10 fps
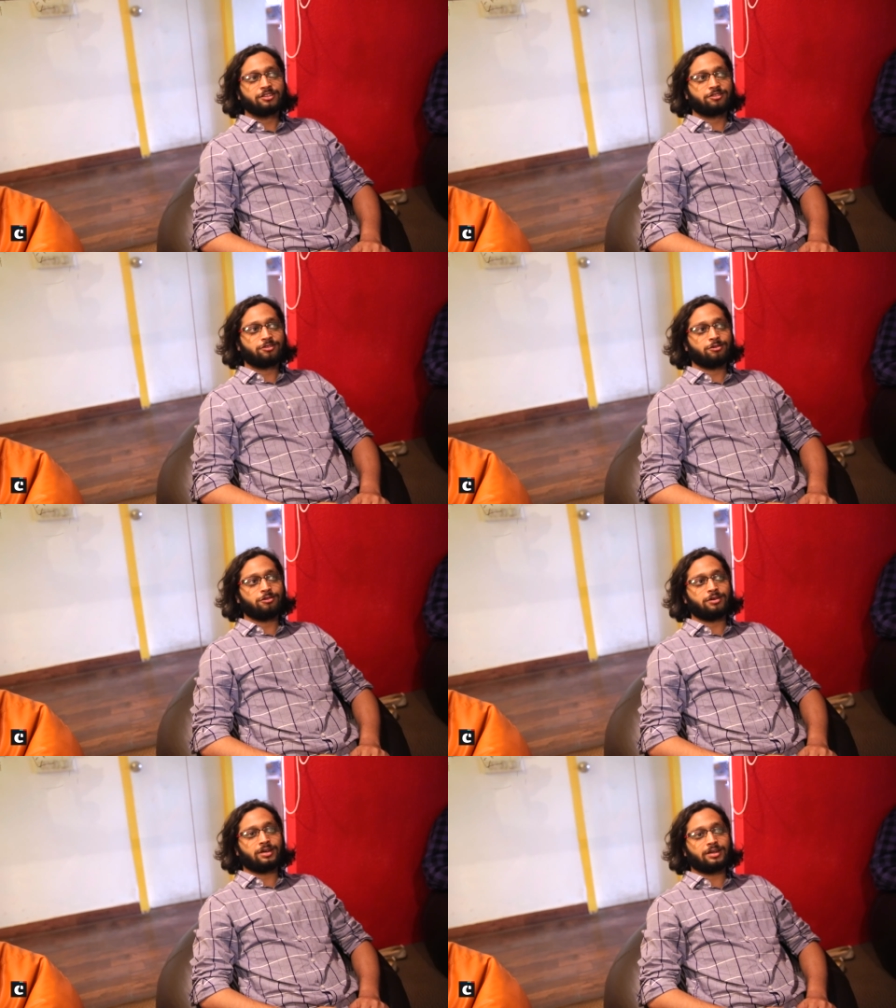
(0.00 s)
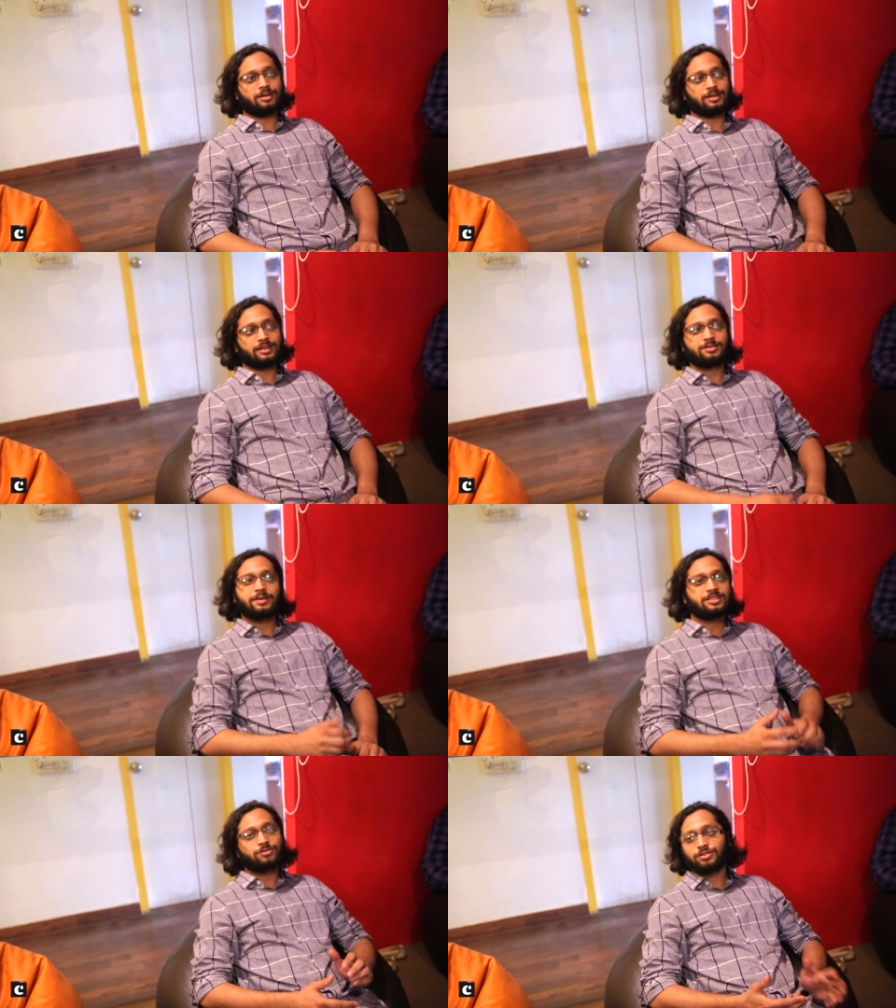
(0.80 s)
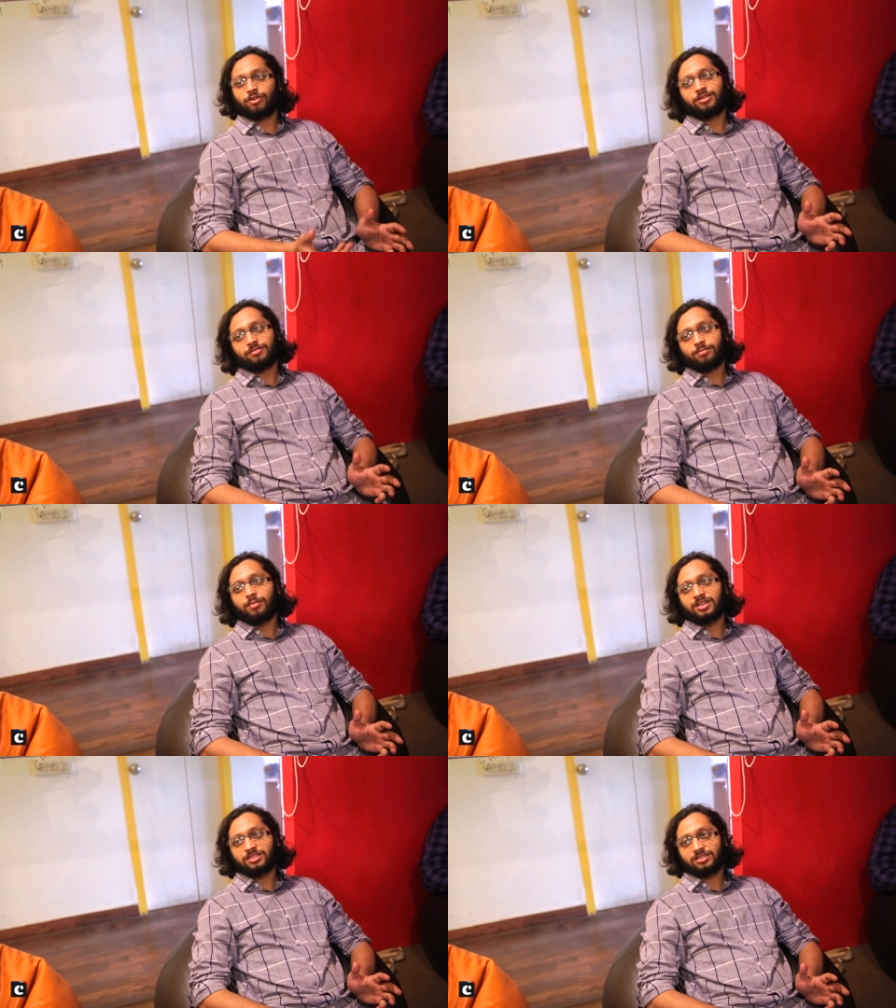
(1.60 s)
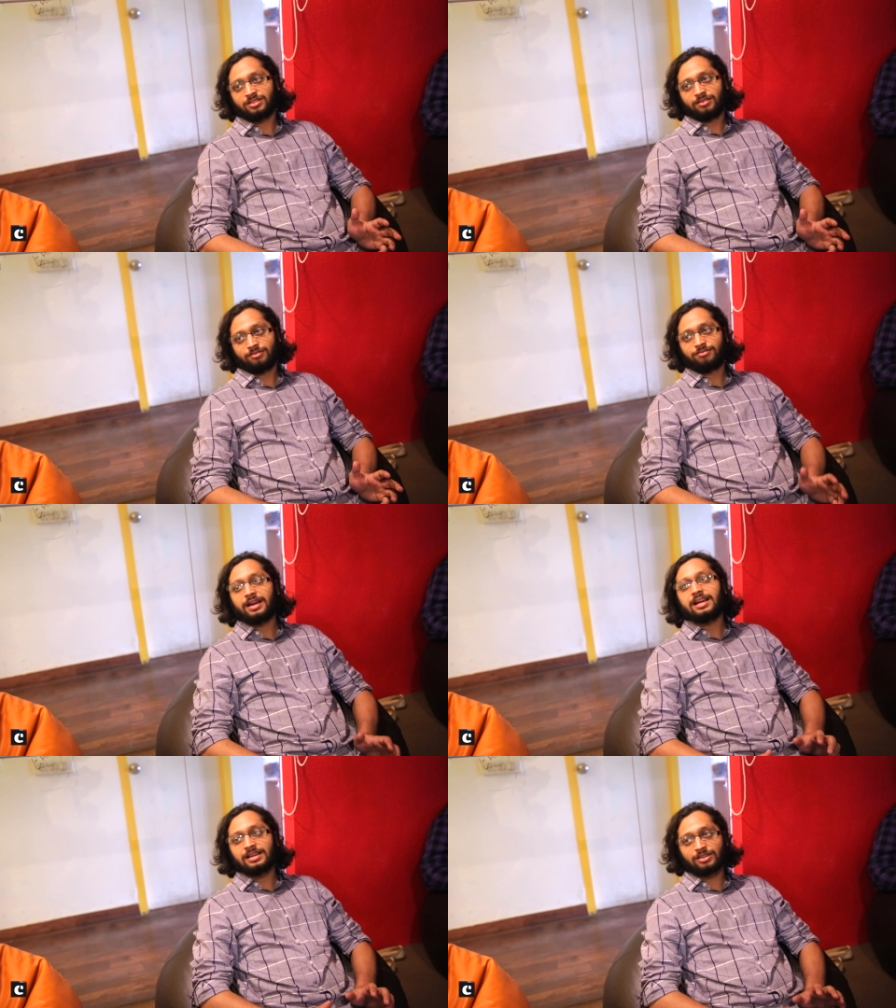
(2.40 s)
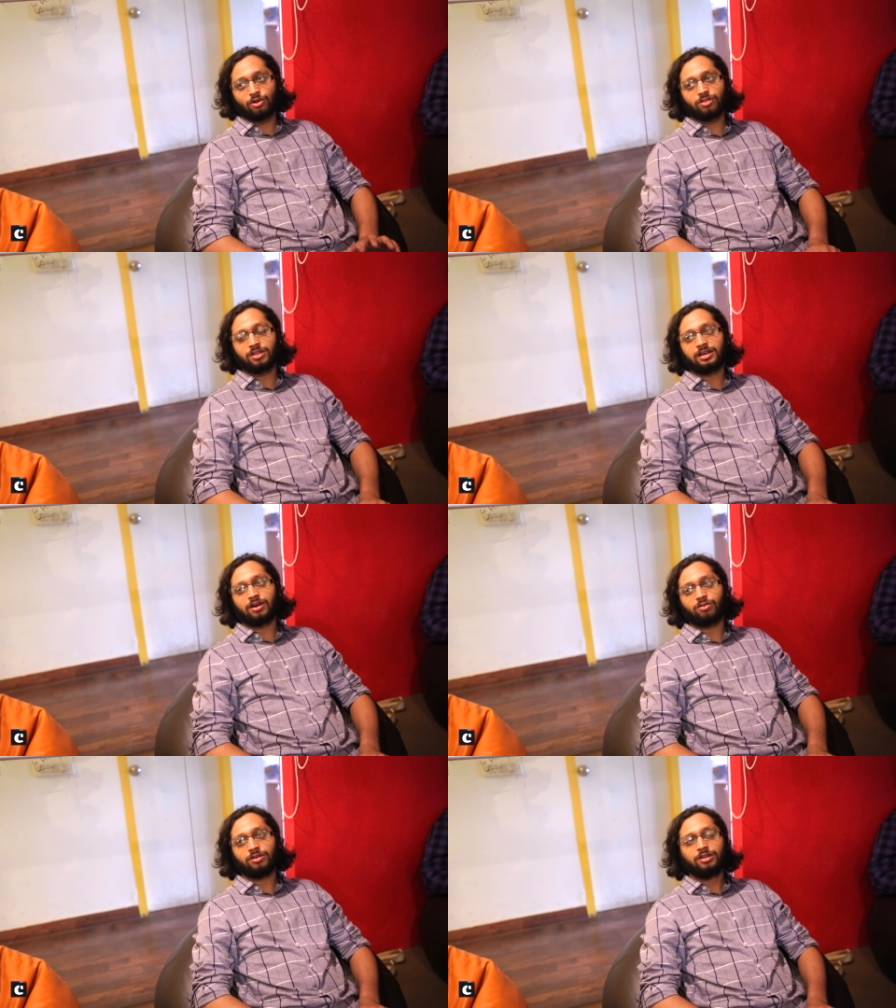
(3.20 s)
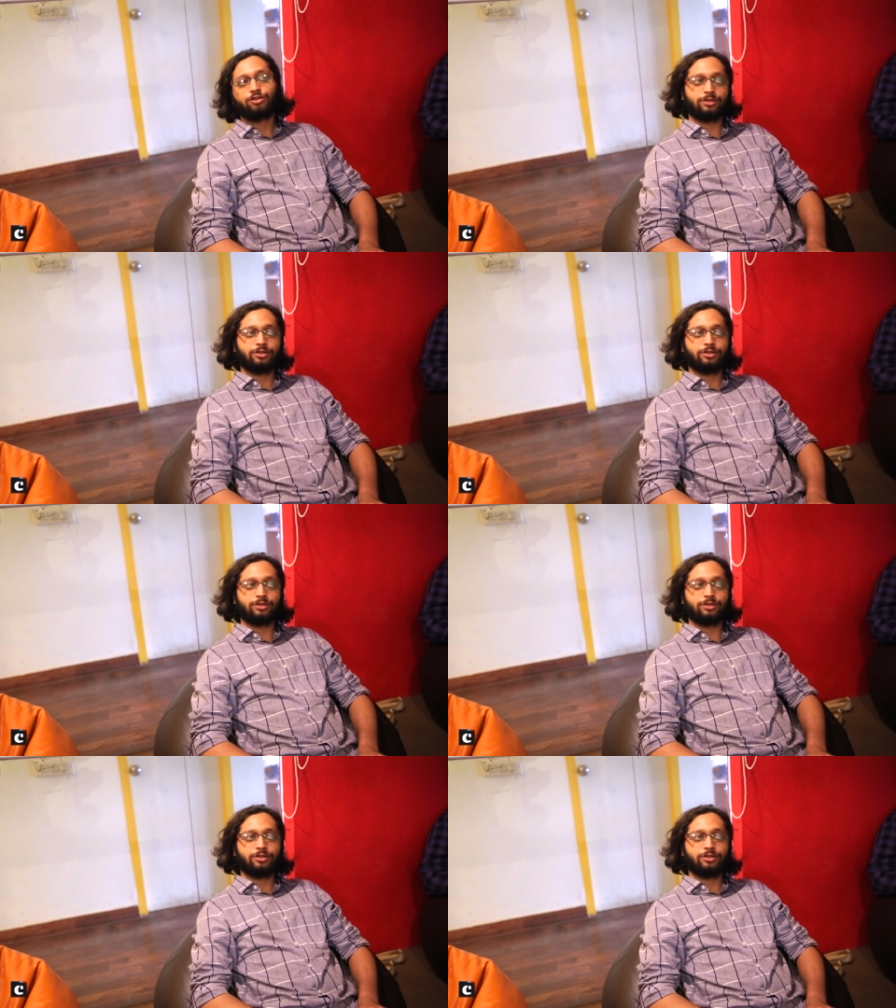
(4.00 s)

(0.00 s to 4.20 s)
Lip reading: So his presence was not much felt on the ground.